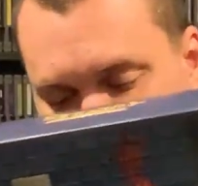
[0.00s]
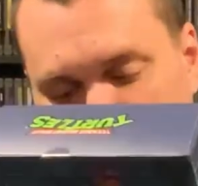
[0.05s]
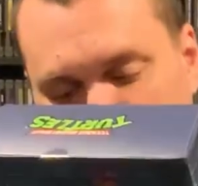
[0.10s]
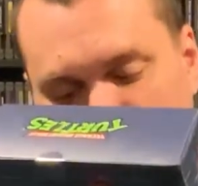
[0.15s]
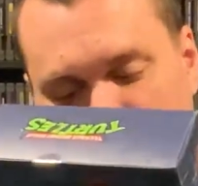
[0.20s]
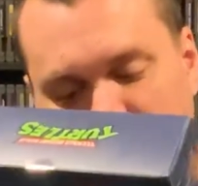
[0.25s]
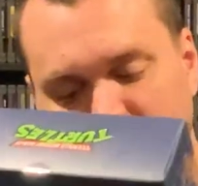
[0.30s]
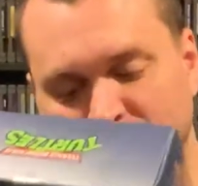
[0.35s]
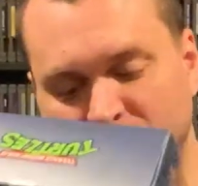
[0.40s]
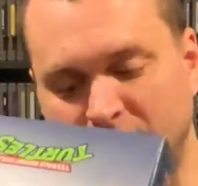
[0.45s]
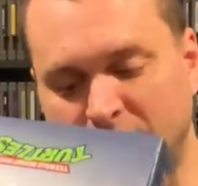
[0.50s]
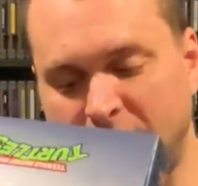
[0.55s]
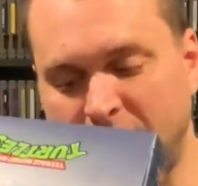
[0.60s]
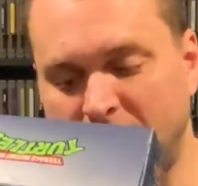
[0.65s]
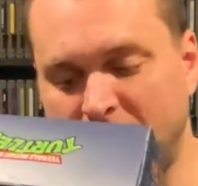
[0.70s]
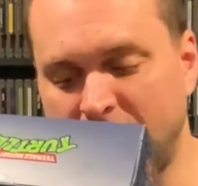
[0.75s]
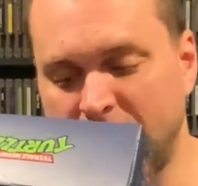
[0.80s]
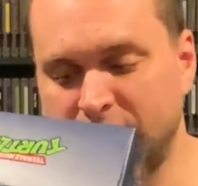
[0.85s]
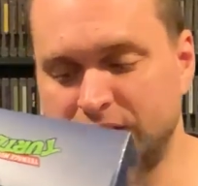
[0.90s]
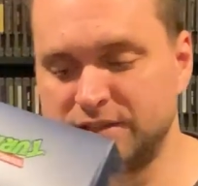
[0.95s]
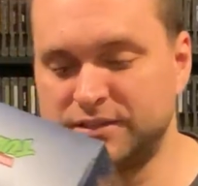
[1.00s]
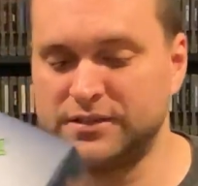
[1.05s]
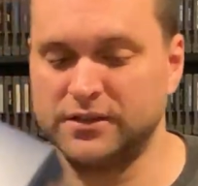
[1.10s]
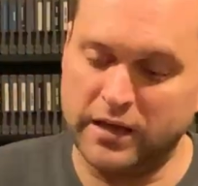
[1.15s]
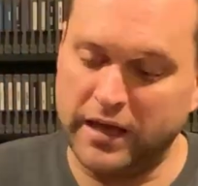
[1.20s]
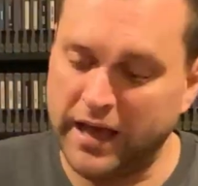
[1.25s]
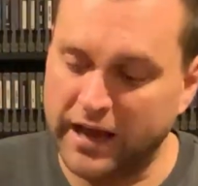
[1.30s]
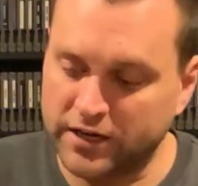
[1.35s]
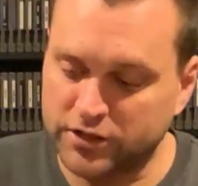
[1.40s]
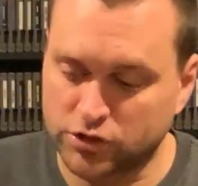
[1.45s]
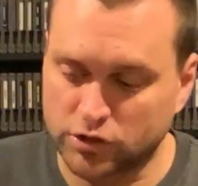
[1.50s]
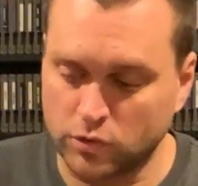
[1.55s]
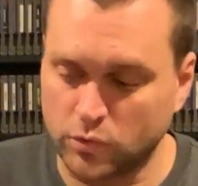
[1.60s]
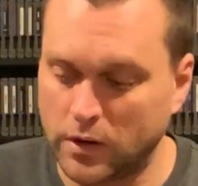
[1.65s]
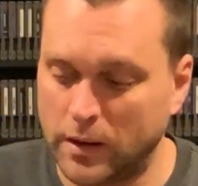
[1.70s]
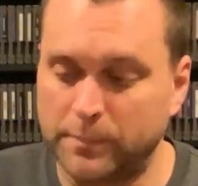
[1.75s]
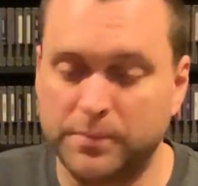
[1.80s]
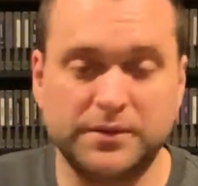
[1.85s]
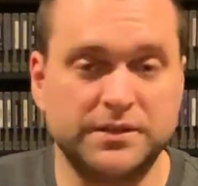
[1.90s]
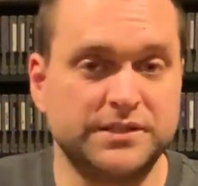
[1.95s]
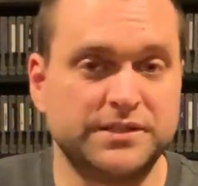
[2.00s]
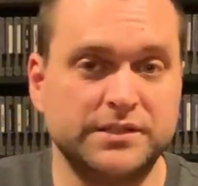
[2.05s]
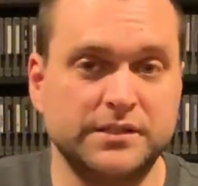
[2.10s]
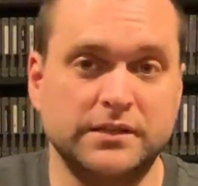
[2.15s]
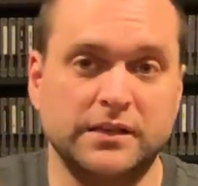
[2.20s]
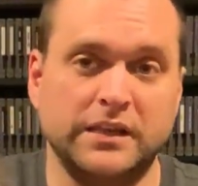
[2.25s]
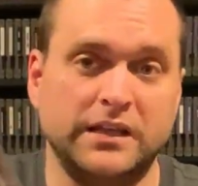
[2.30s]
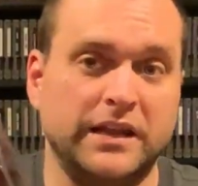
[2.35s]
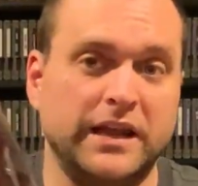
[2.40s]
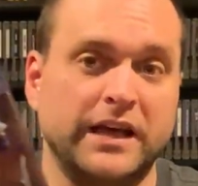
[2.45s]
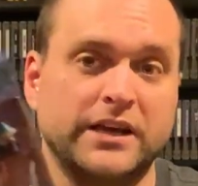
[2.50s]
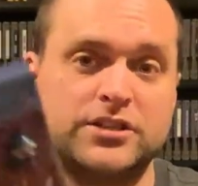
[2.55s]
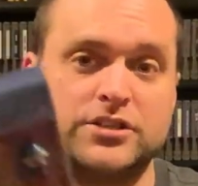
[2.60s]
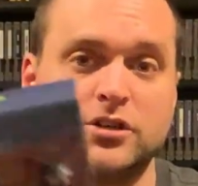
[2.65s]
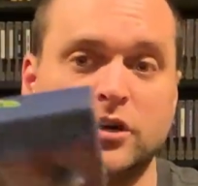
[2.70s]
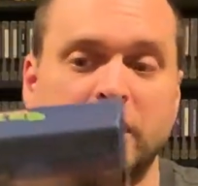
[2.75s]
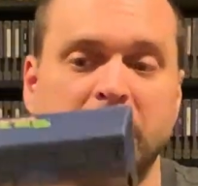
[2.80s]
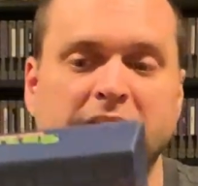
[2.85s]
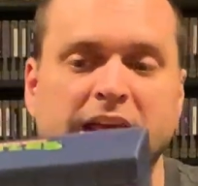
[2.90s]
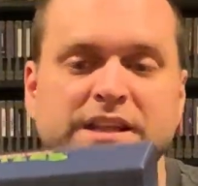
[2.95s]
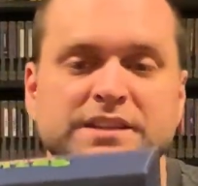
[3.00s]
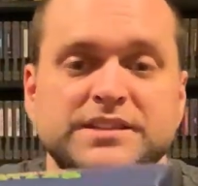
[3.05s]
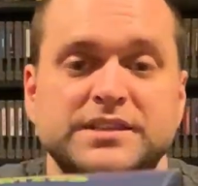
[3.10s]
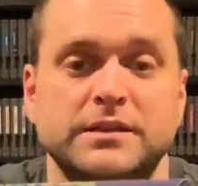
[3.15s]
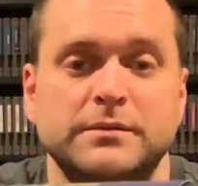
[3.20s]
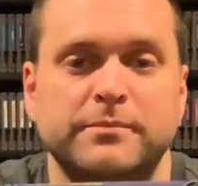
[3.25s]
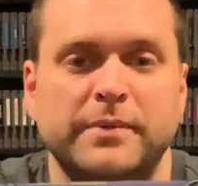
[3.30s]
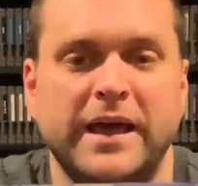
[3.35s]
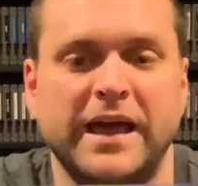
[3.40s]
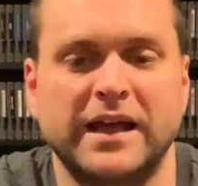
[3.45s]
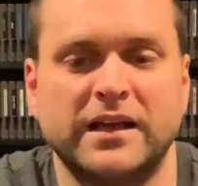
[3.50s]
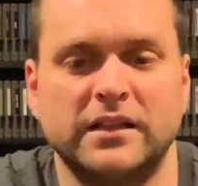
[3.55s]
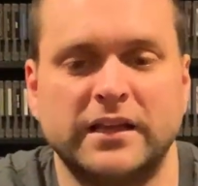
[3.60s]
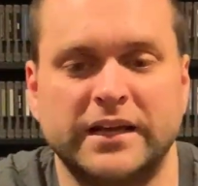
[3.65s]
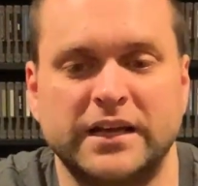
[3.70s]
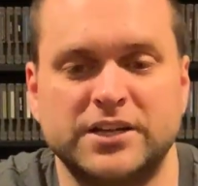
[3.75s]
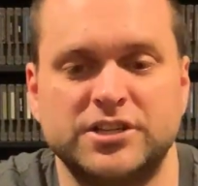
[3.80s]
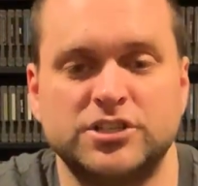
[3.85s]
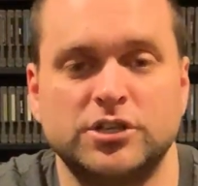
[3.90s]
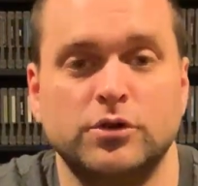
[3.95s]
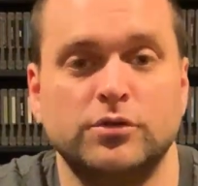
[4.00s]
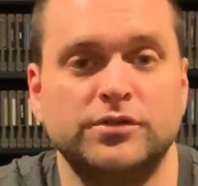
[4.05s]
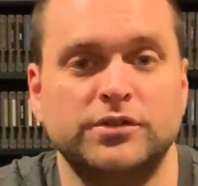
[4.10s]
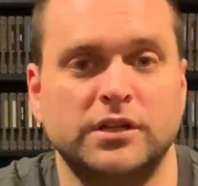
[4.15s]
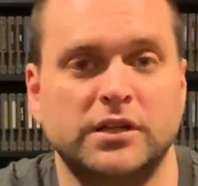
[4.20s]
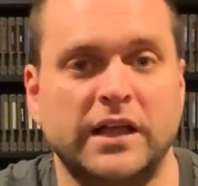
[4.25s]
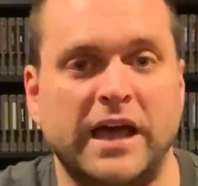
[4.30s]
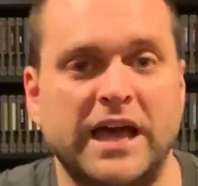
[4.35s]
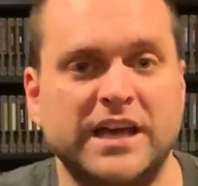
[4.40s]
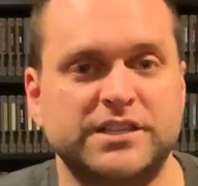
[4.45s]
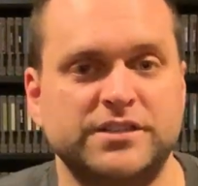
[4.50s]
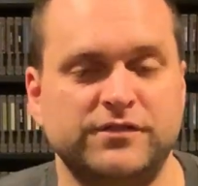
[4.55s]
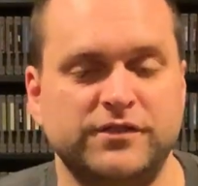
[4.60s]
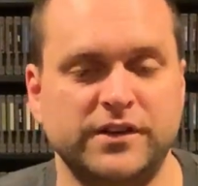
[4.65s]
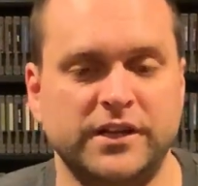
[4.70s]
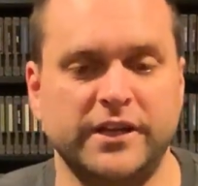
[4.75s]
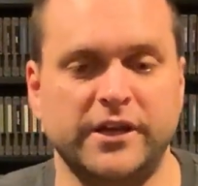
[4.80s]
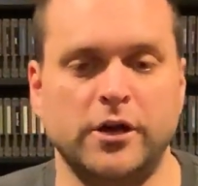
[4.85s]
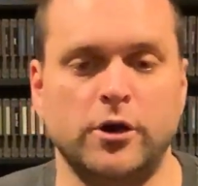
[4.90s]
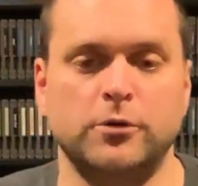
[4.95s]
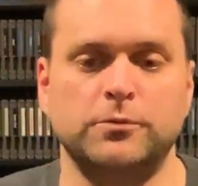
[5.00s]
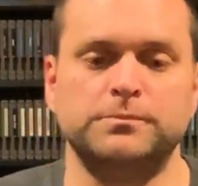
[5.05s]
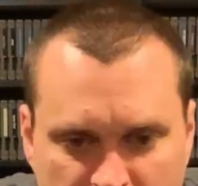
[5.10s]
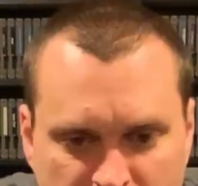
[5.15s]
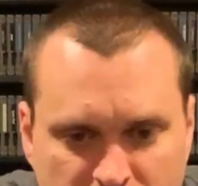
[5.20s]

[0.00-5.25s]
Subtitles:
and even has extra weapons and extra hands in the back like I showed in the last video.